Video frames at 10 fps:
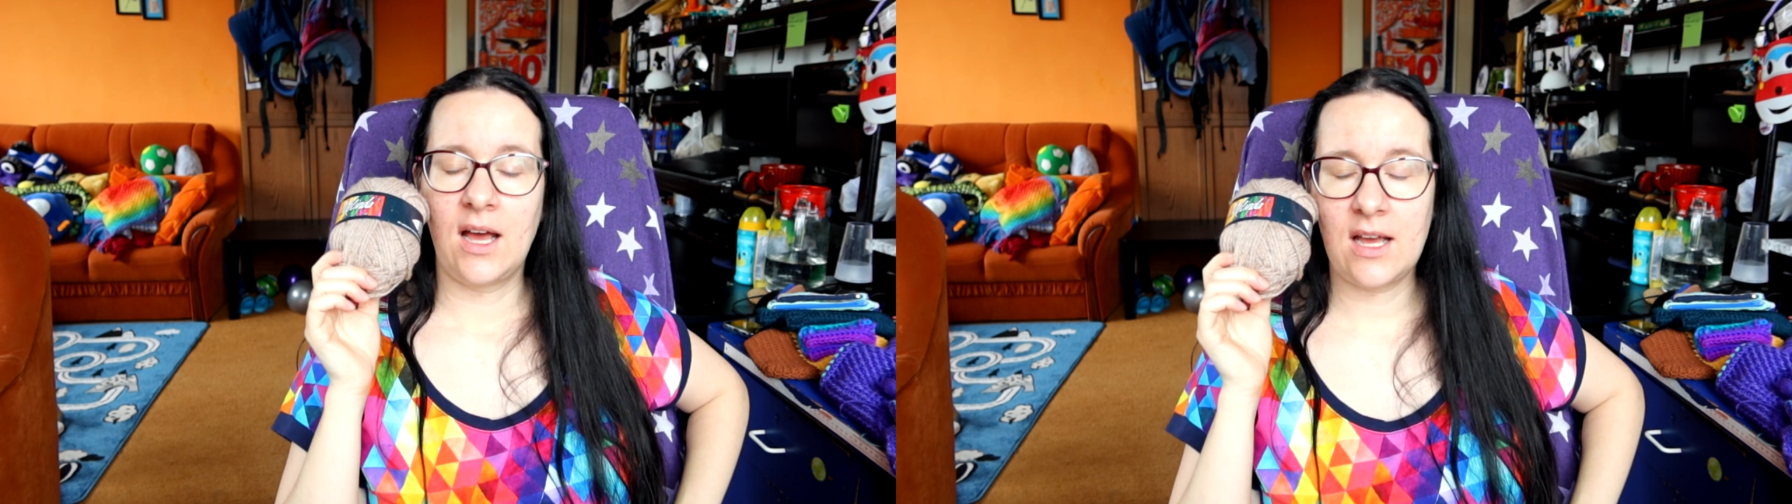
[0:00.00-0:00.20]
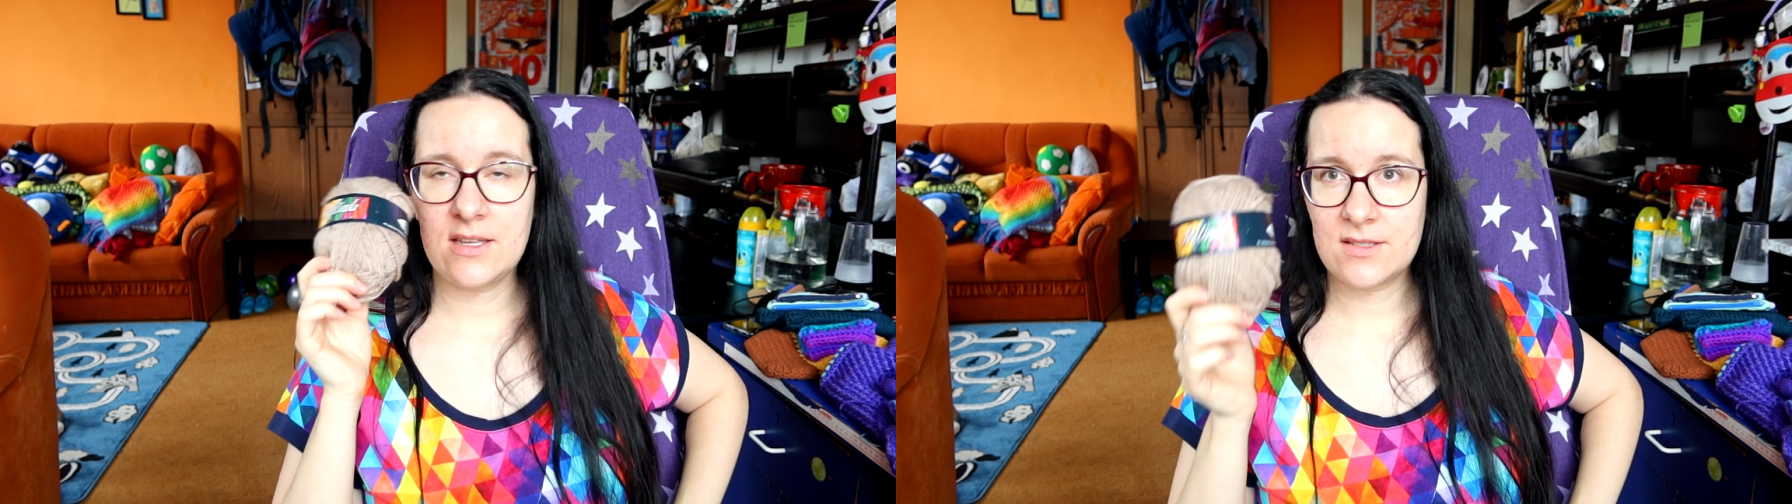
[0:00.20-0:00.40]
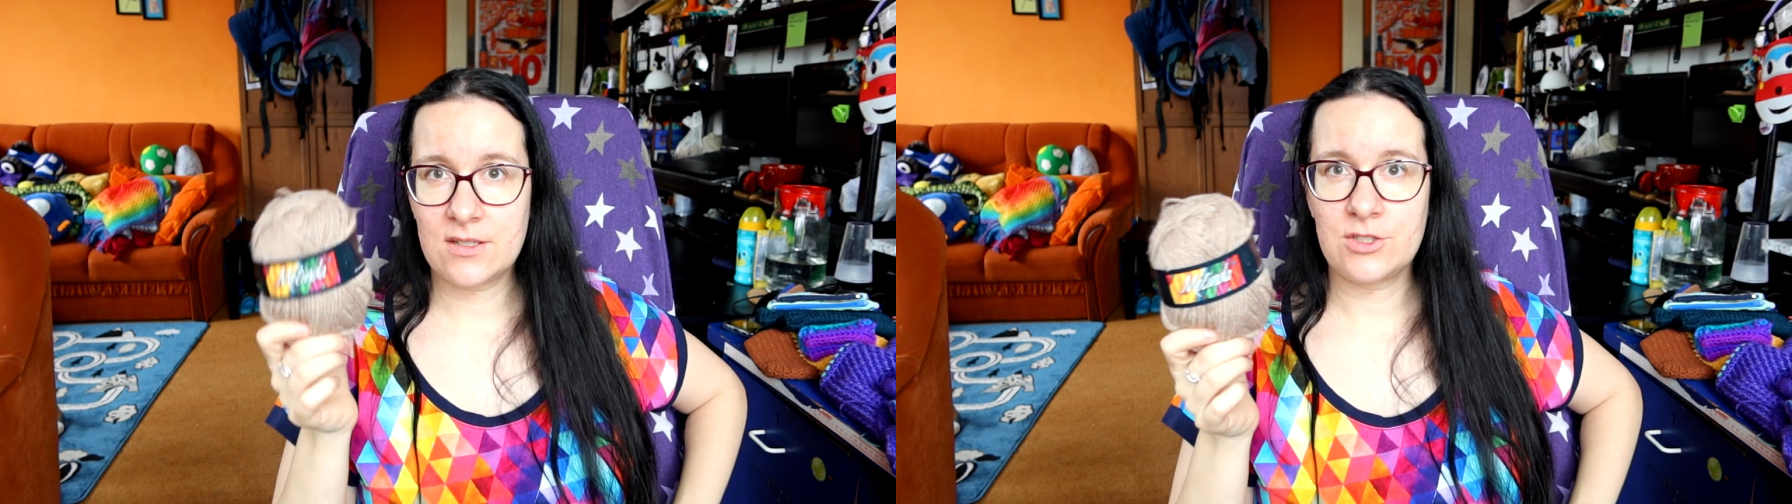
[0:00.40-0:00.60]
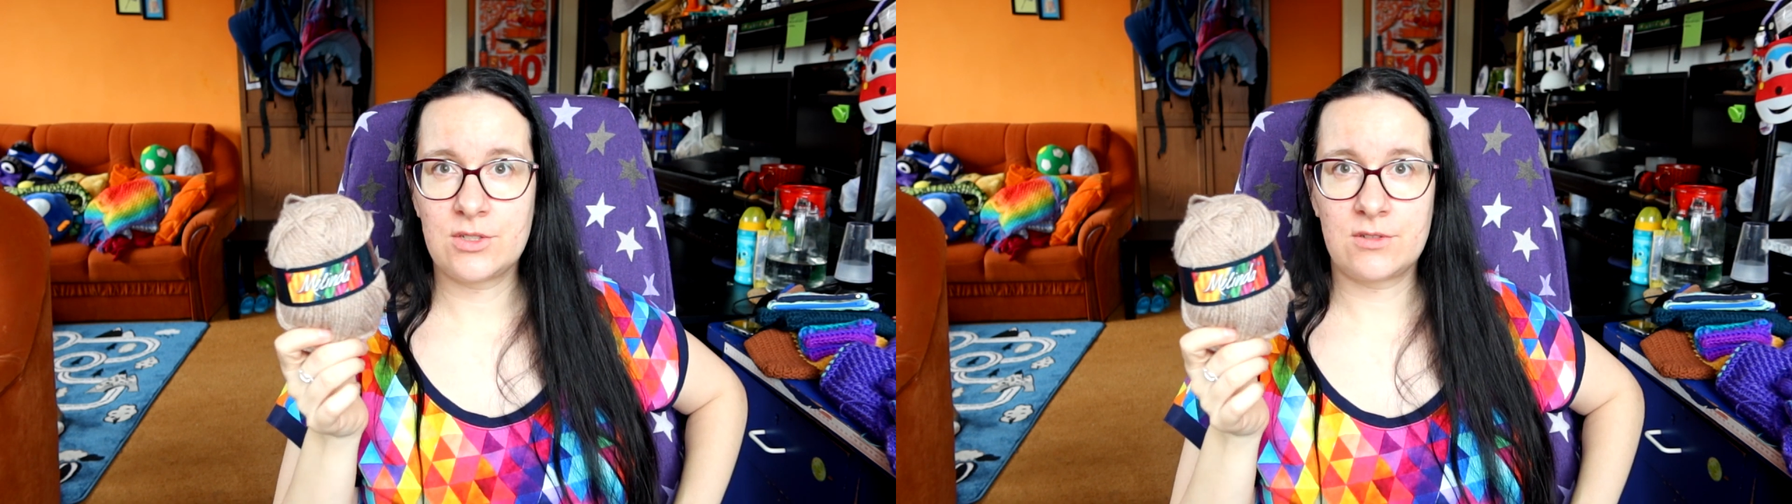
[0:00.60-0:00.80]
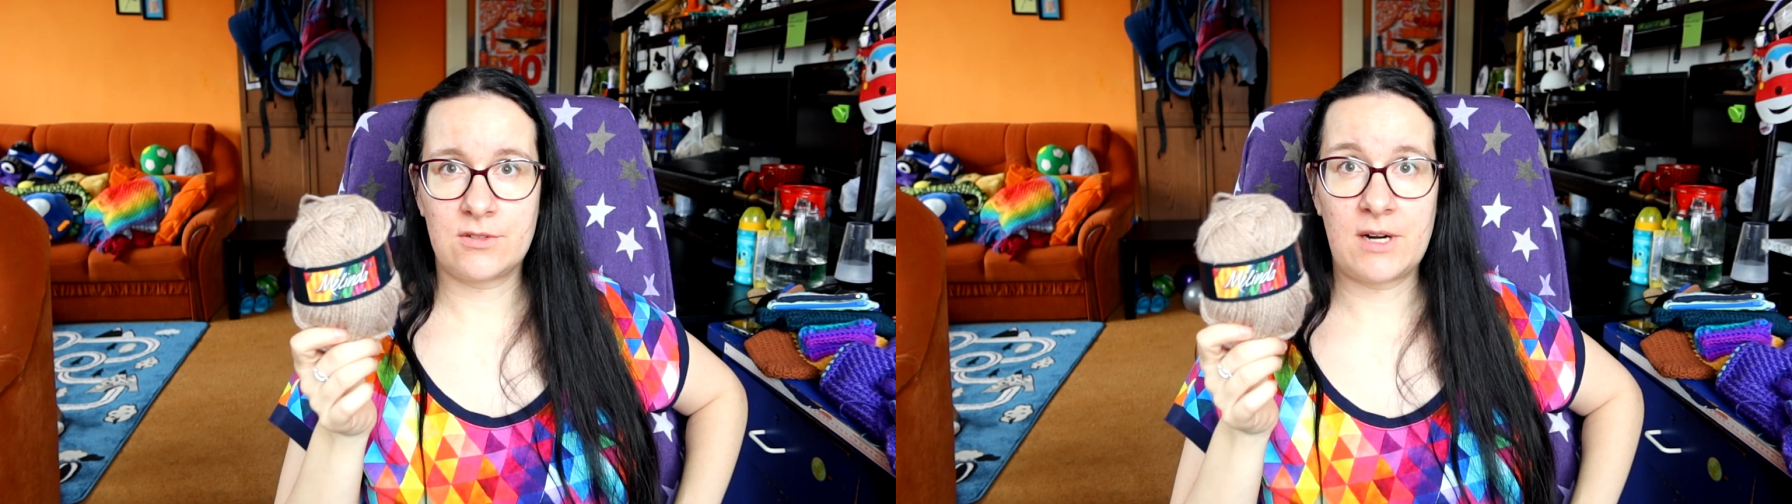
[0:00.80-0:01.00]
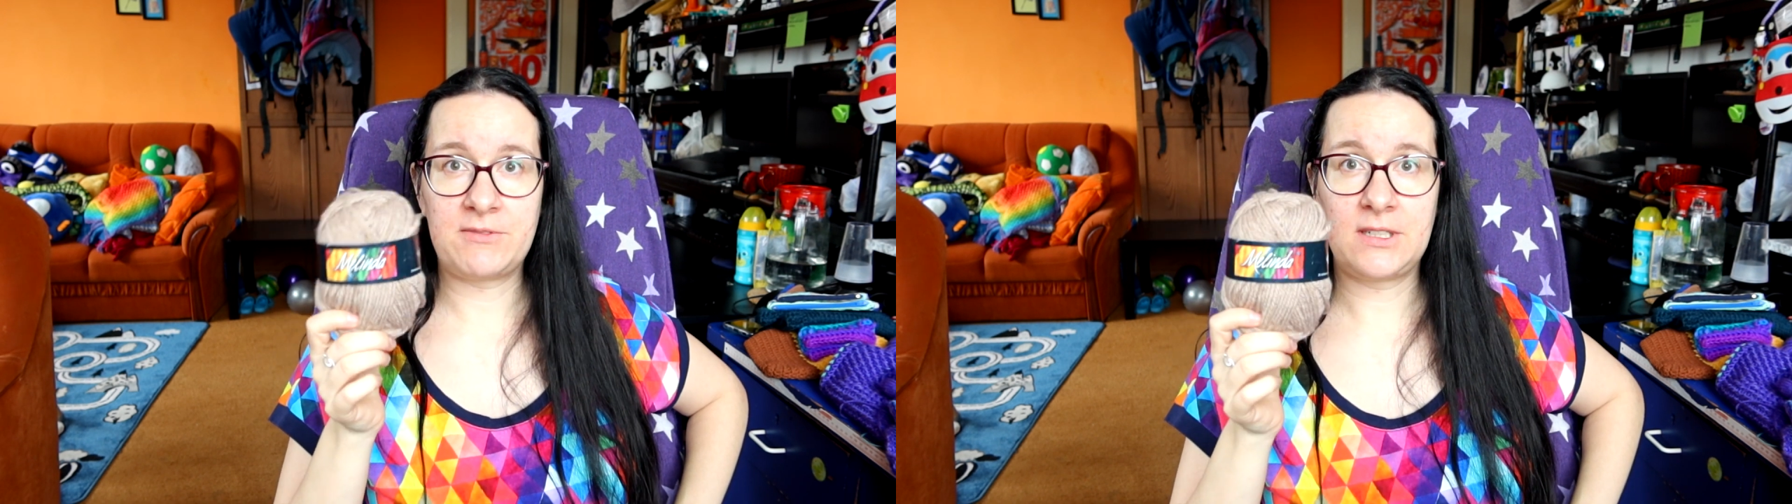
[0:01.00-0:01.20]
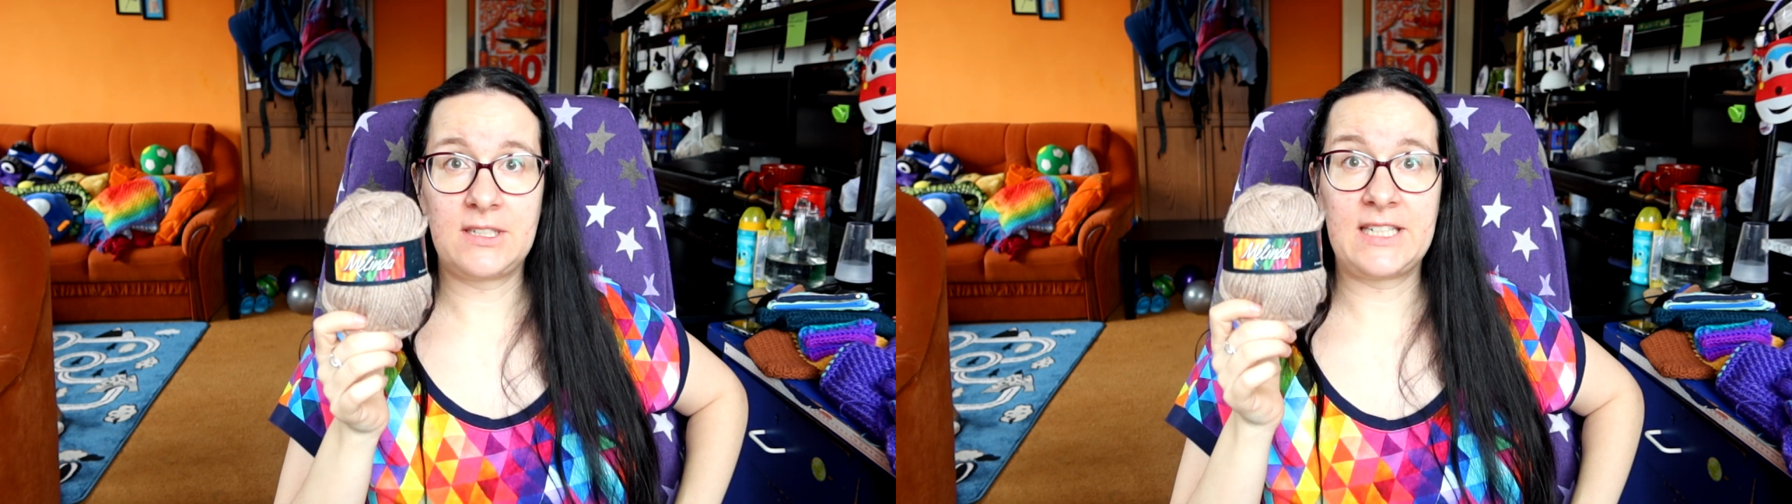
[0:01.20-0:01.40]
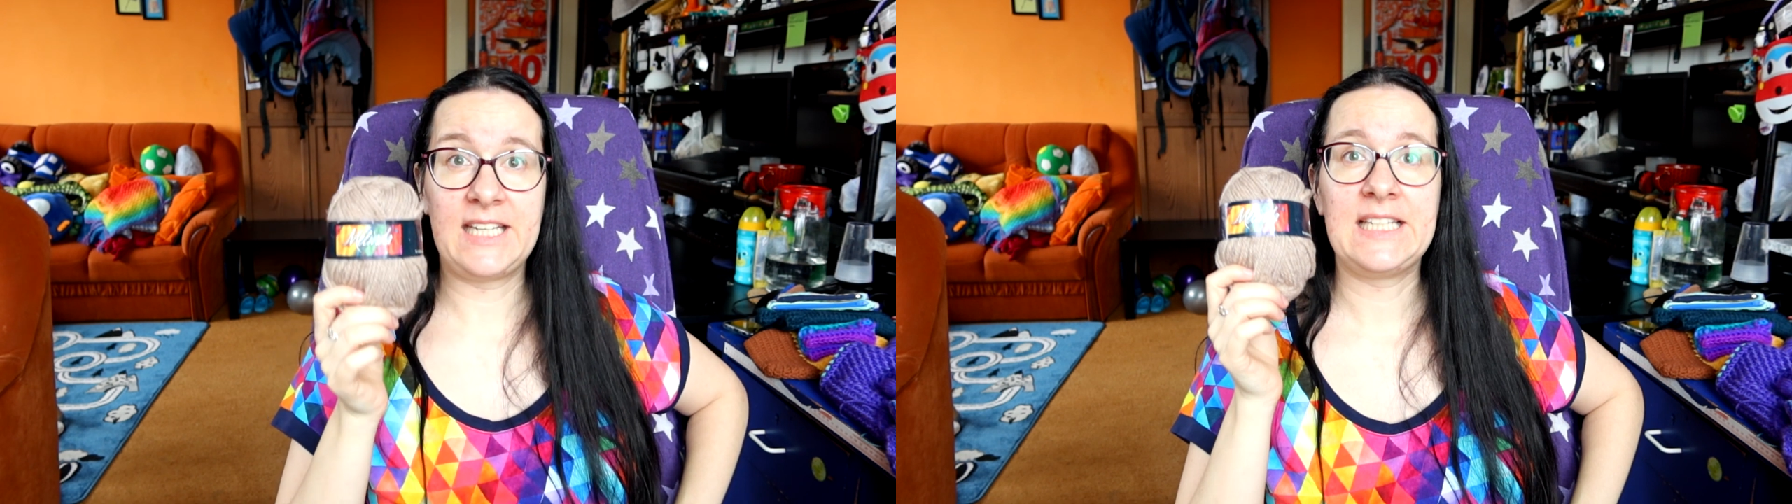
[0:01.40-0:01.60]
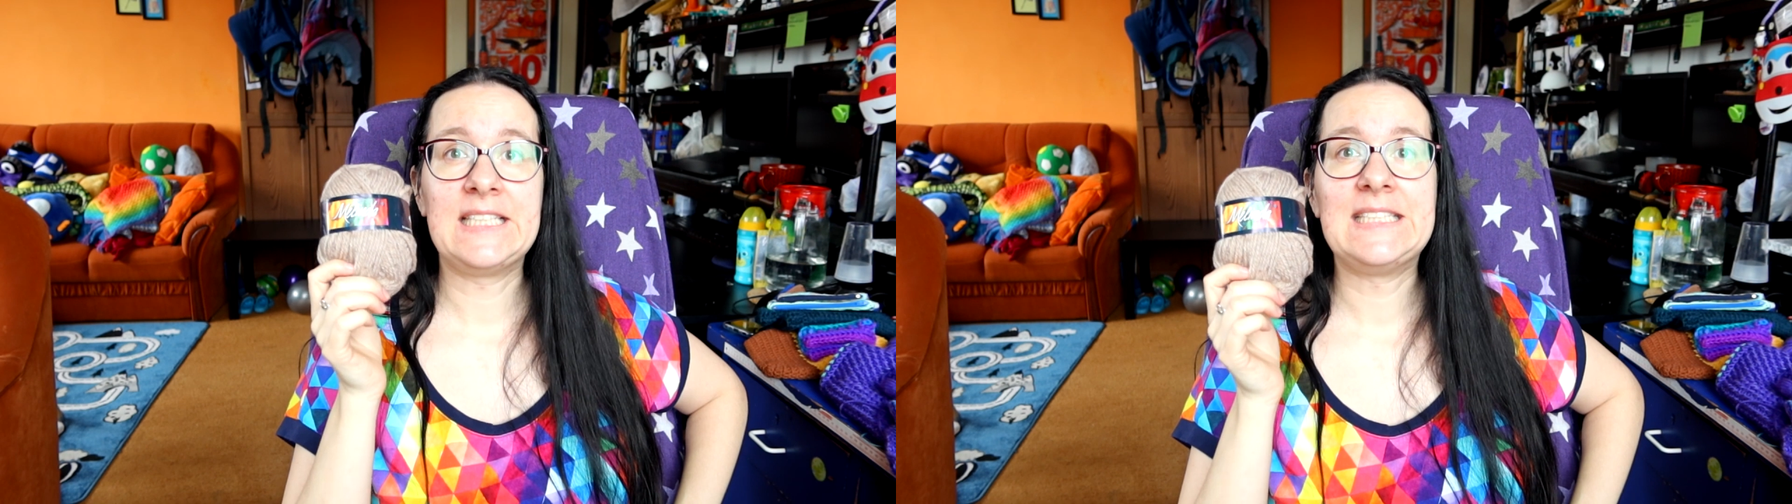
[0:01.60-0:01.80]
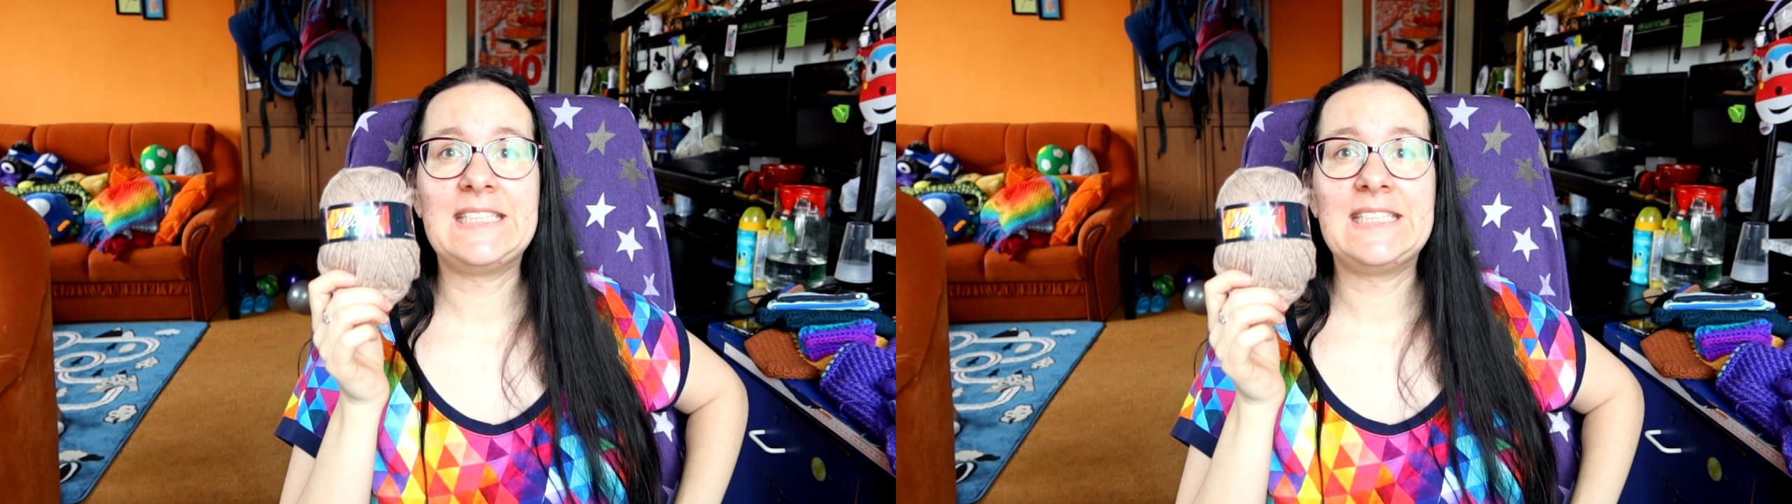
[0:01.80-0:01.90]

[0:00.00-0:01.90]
I searched Ravelry.